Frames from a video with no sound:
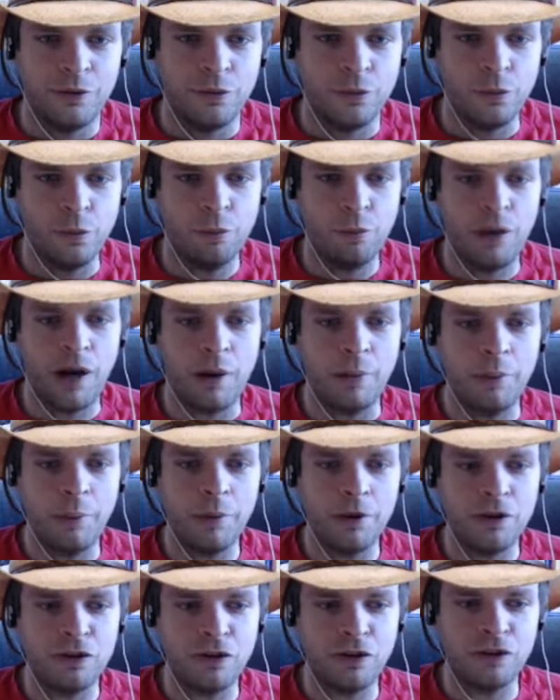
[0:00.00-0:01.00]
we'll
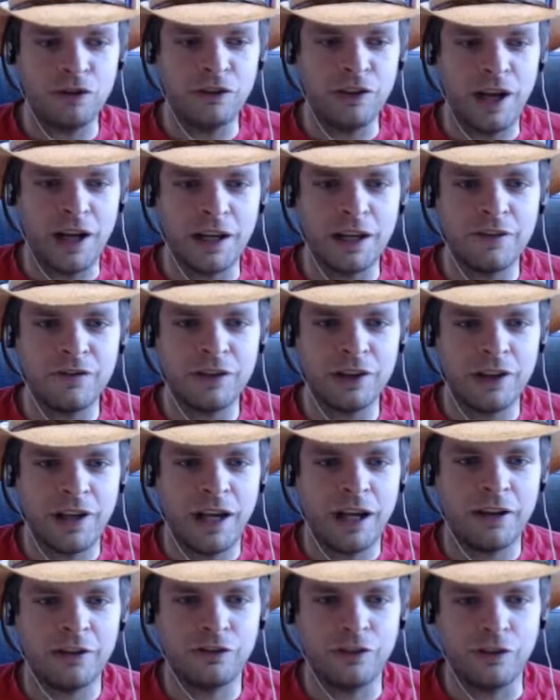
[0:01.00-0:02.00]
probably just not even
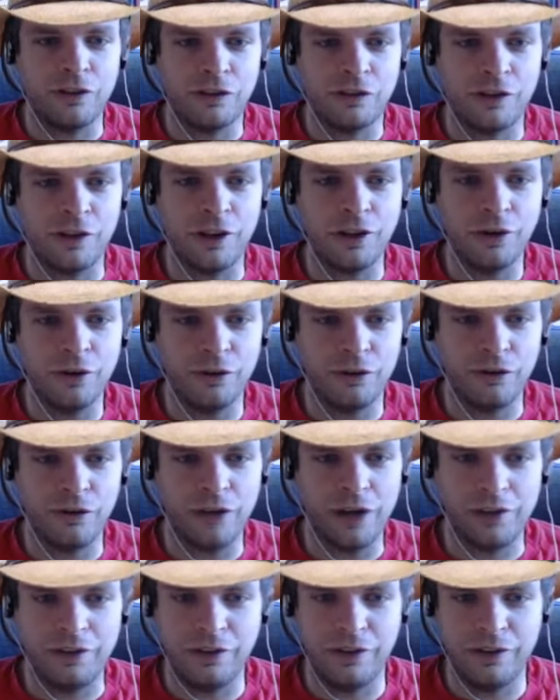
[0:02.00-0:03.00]
cast a single
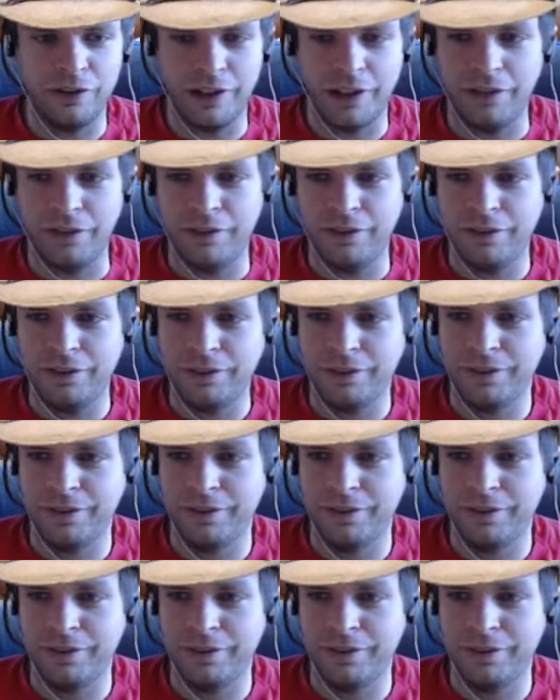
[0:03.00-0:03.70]
slice and dice.